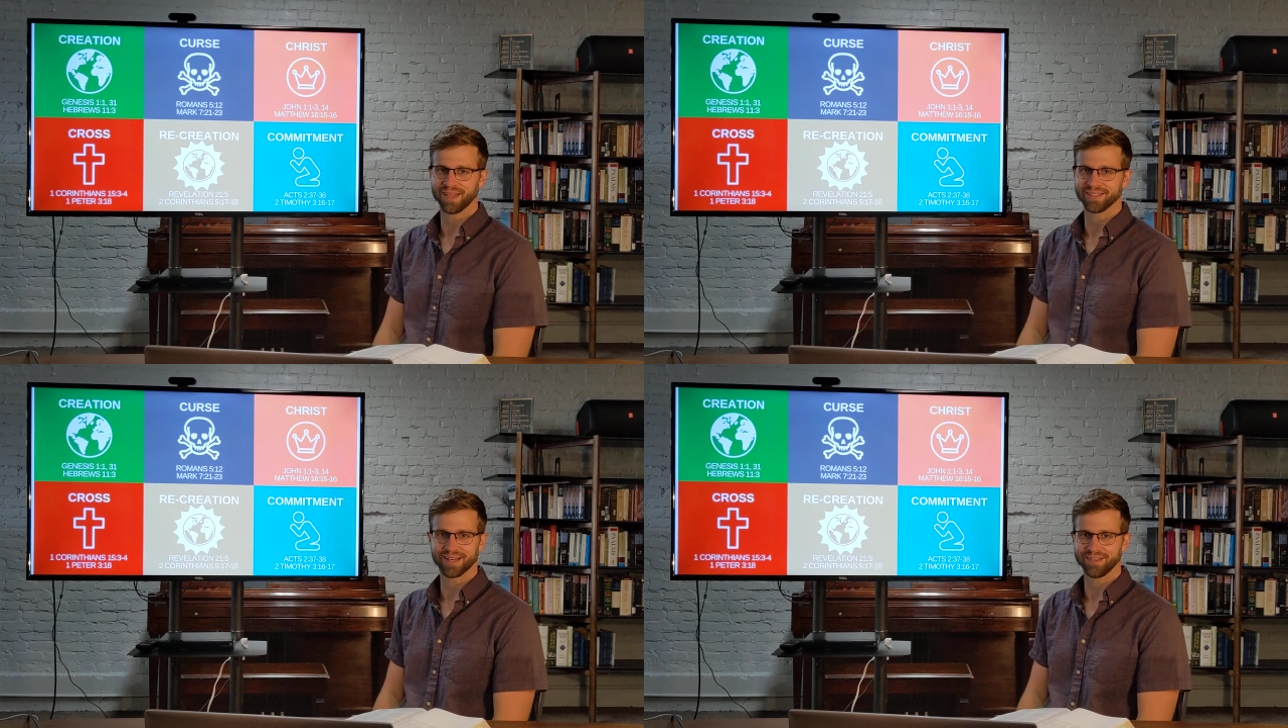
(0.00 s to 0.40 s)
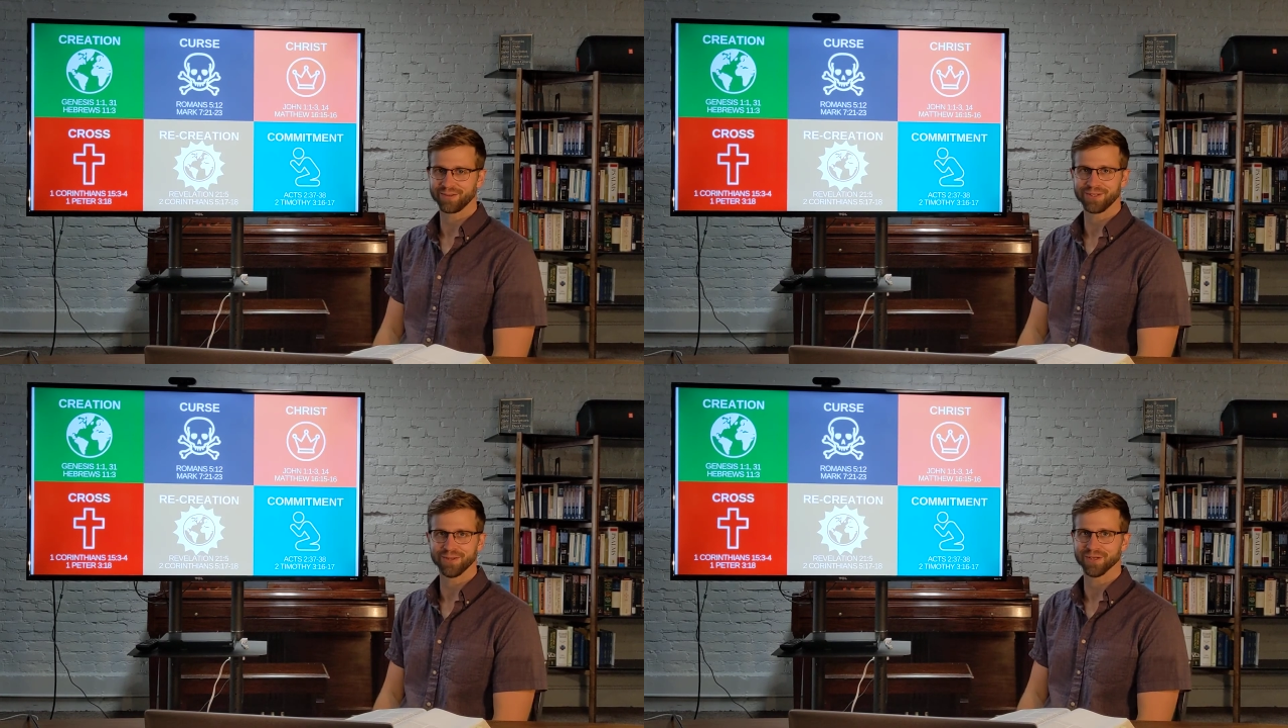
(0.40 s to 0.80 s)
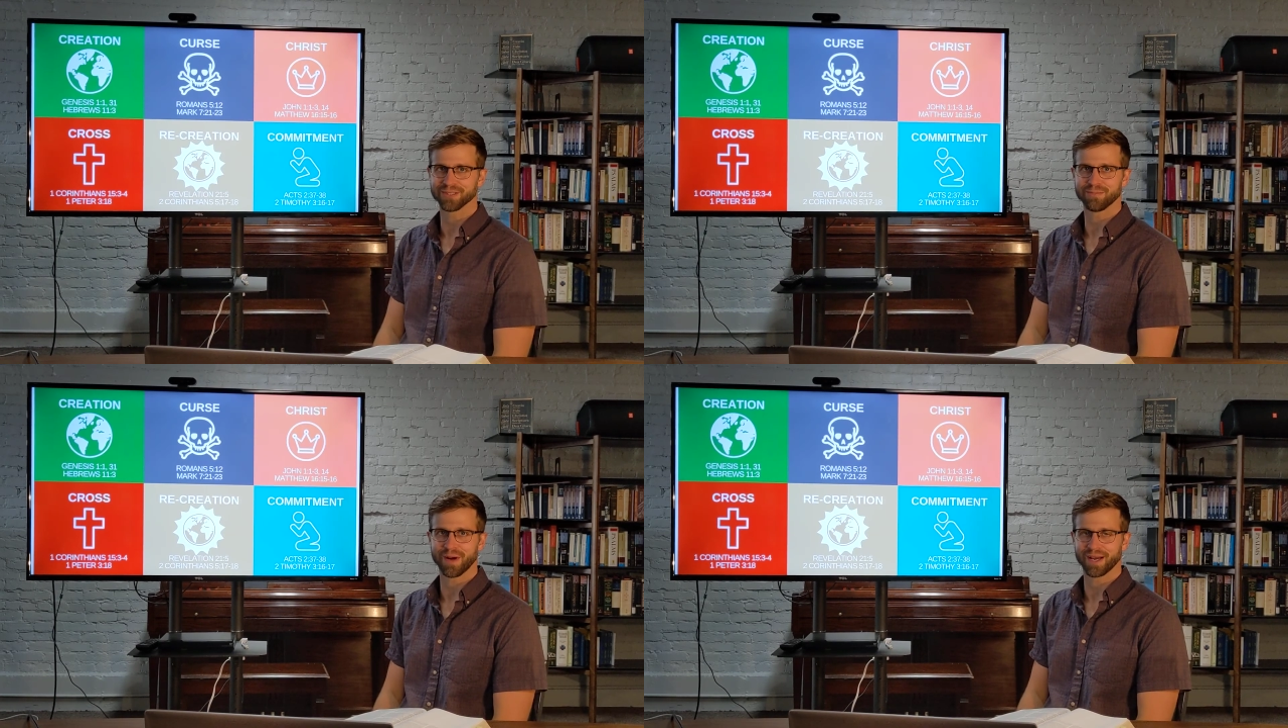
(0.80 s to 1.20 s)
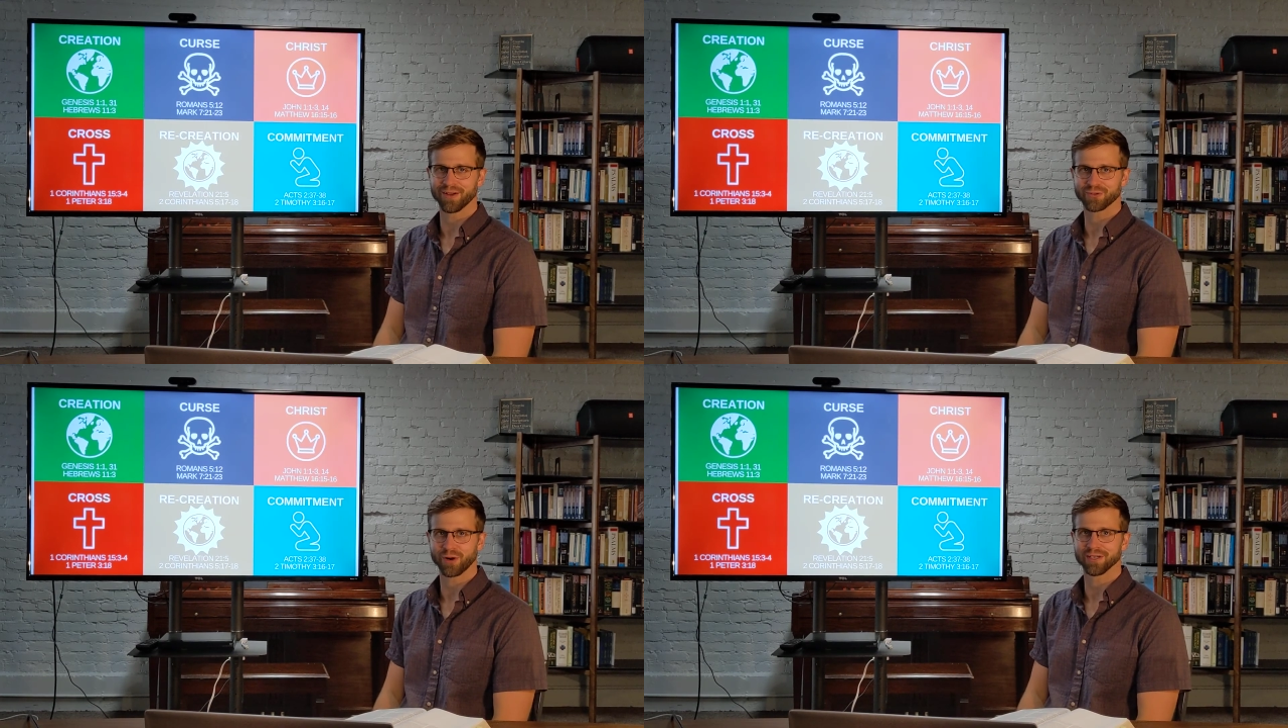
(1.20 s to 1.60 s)
that you can do this by
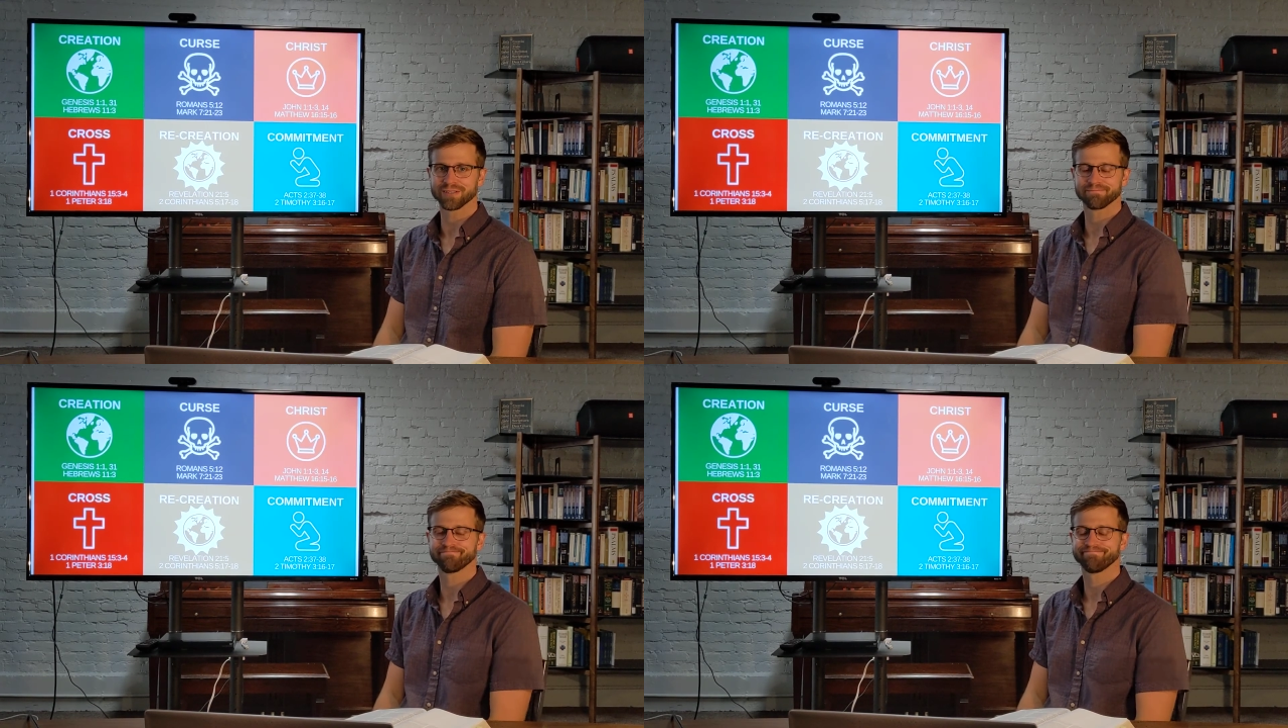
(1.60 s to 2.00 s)
God's grace.